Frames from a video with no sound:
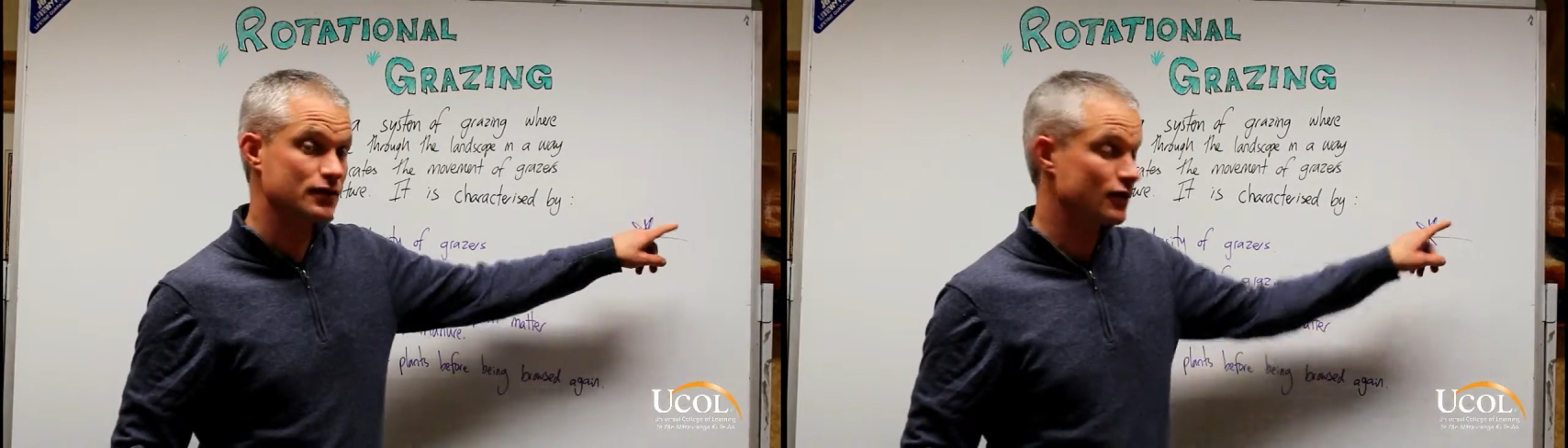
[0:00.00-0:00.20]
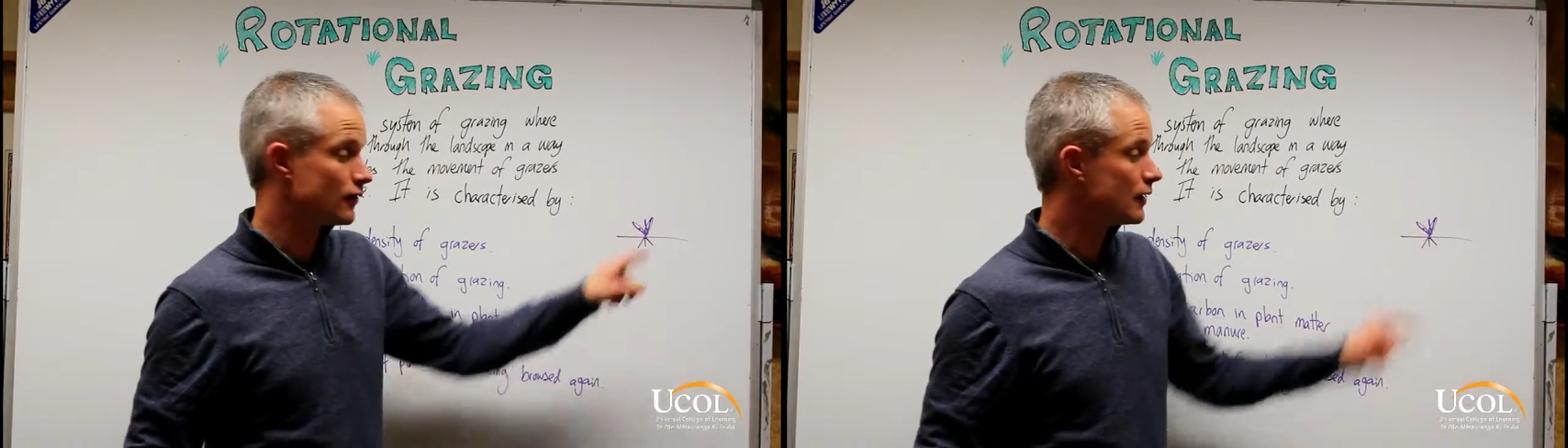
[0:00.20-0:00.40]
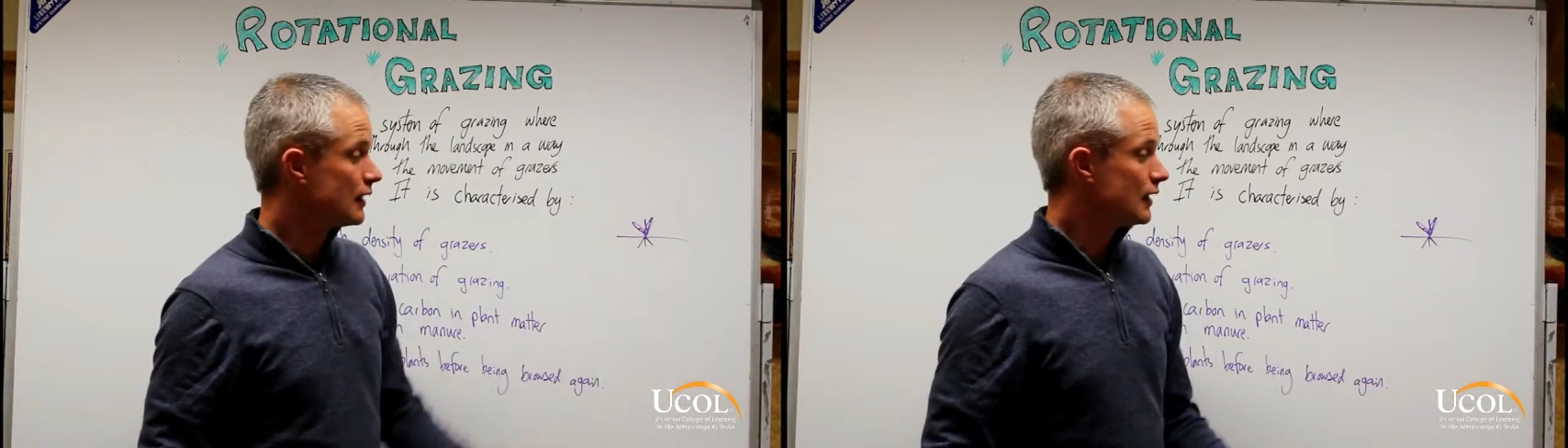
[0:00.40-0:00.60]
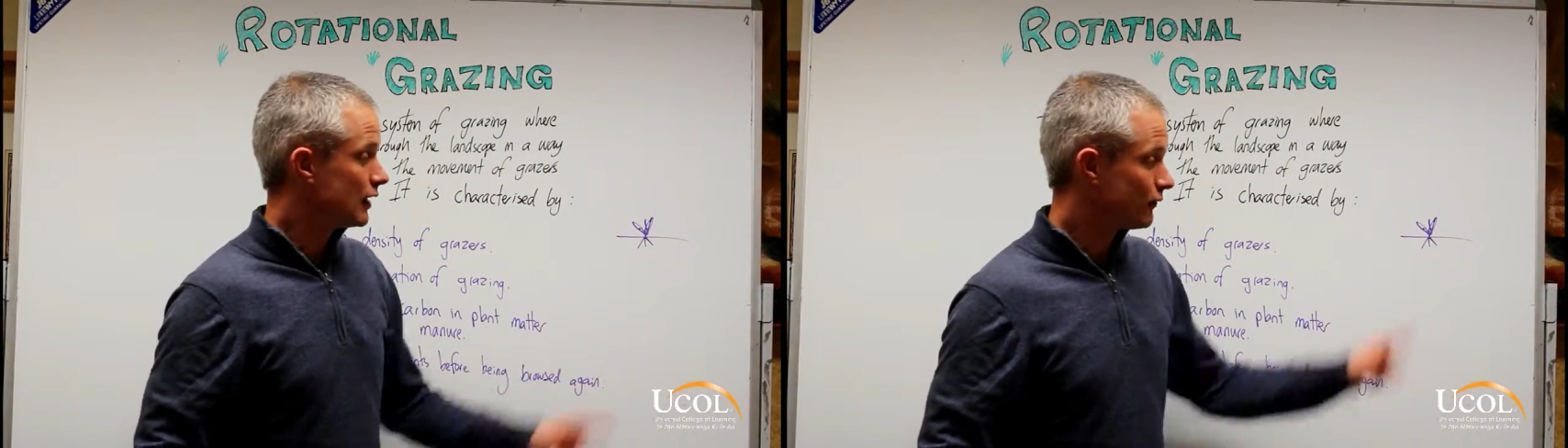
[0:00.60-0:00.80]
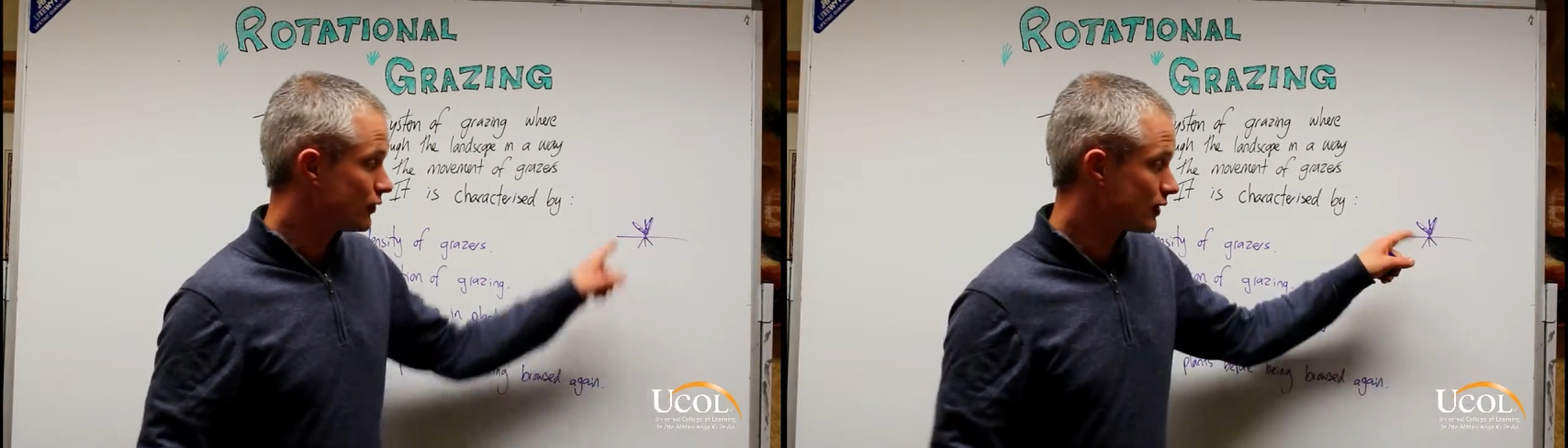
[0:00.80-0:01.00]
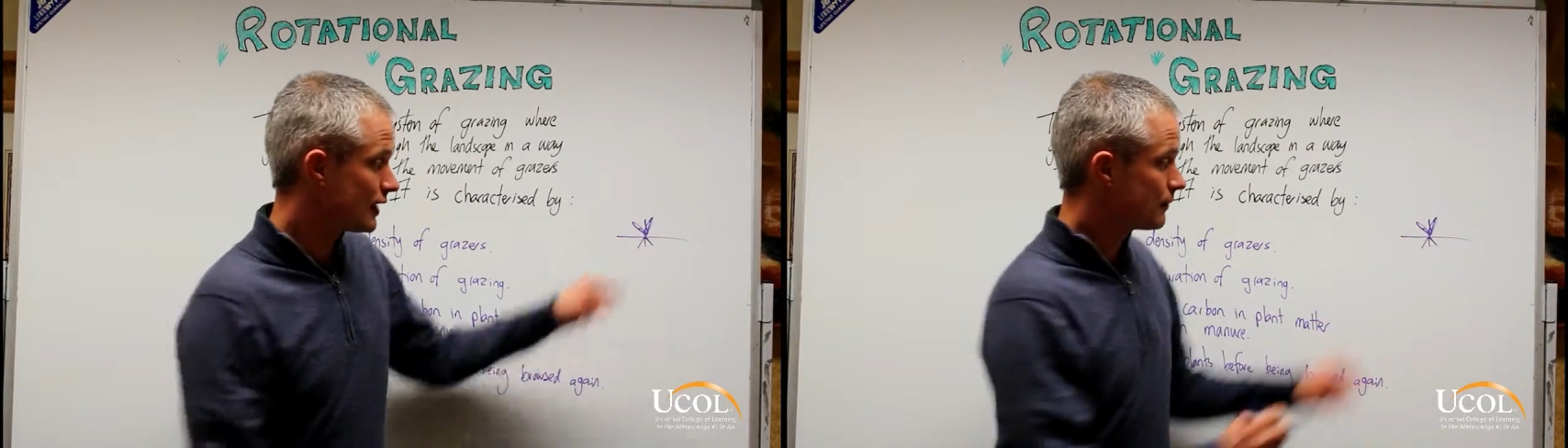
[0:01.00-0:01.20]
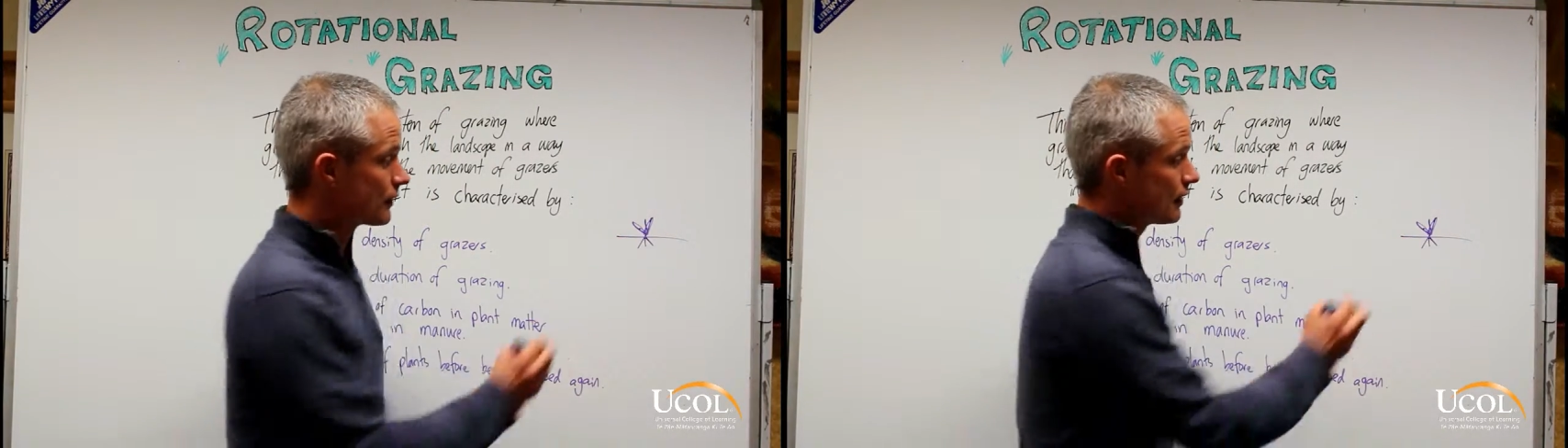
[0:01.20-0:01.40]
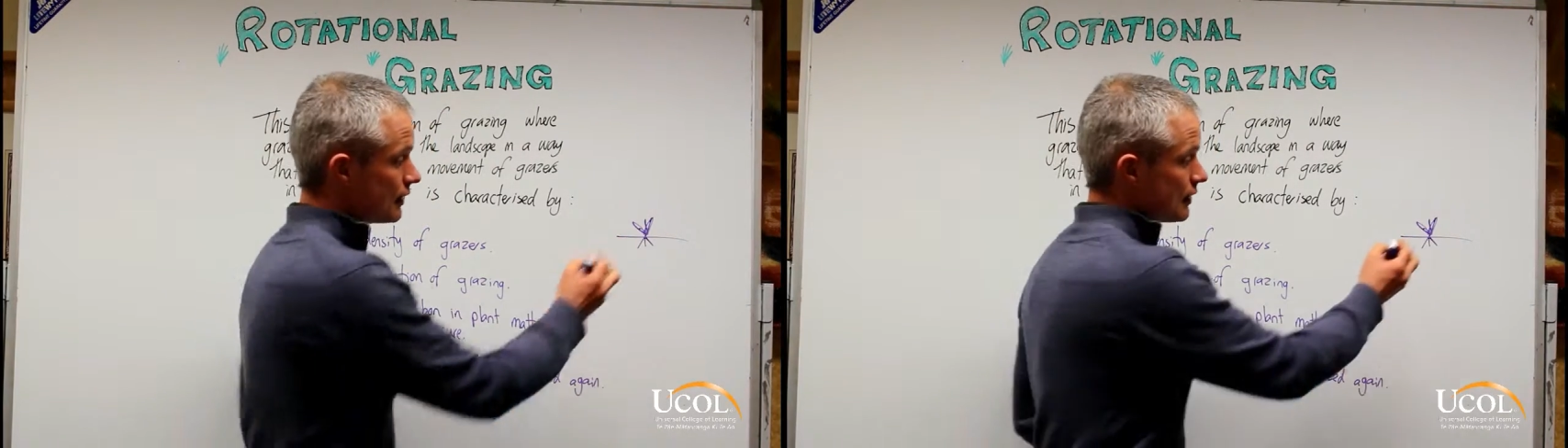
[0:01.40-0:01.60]
So if you
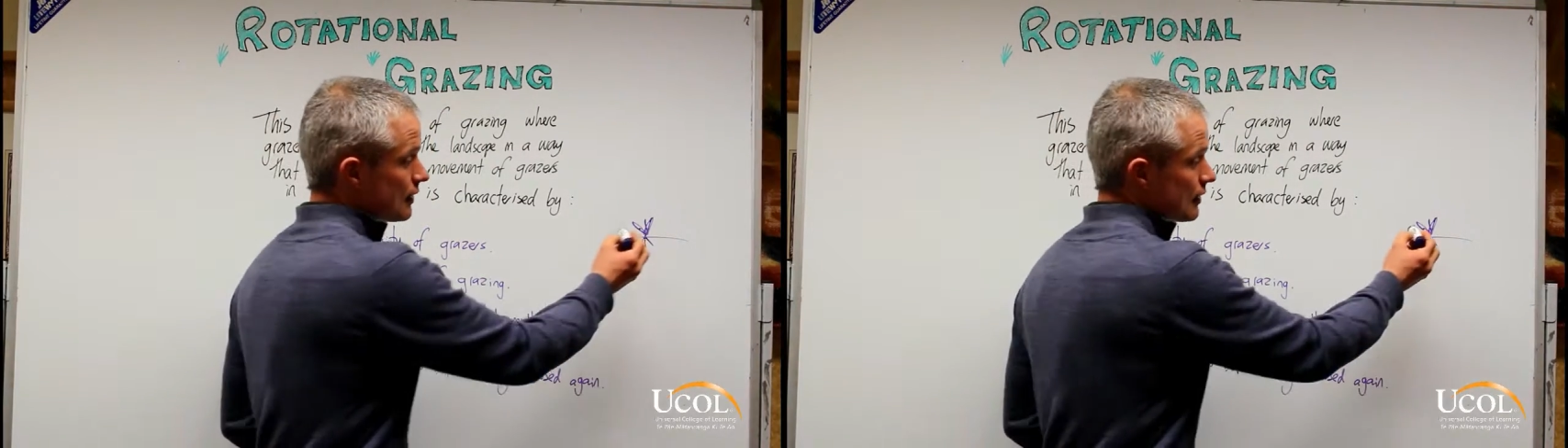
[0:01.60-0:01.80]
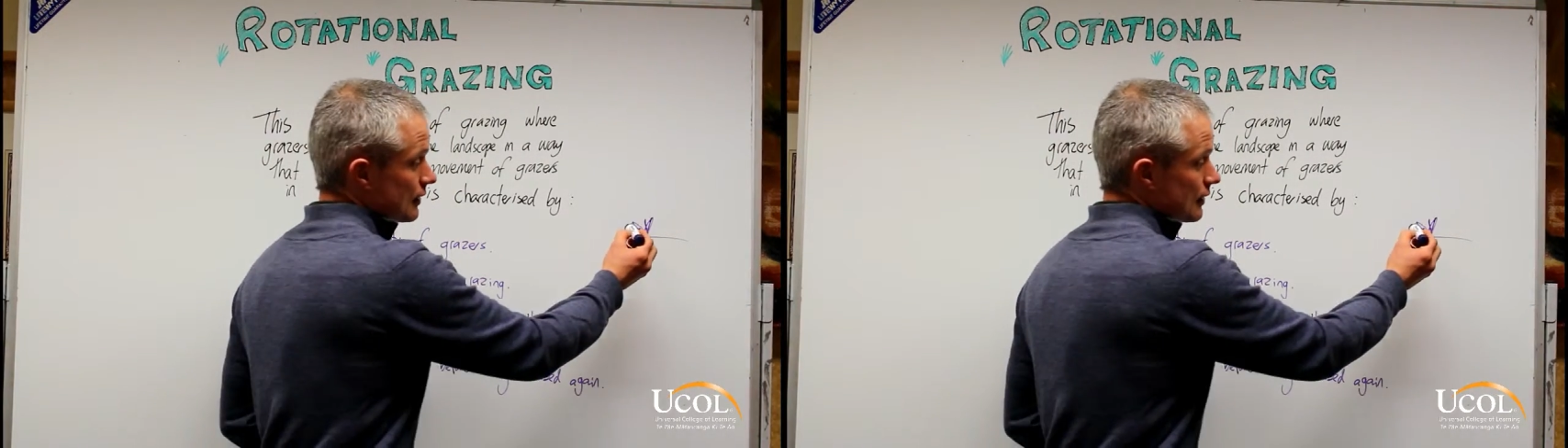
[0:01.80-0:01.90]
keep the